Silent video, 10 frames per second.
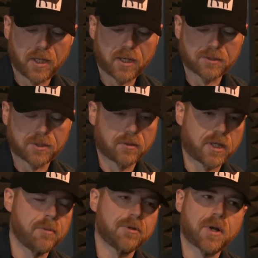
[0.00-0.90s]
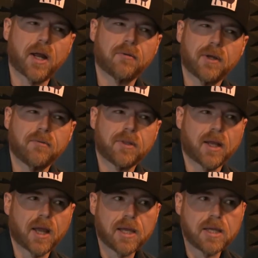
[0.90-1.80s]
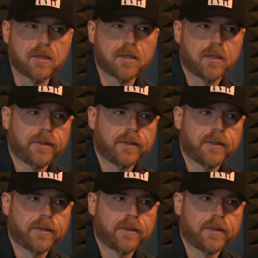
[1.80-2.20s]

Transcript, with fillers: and I started keeping track of everything I eat.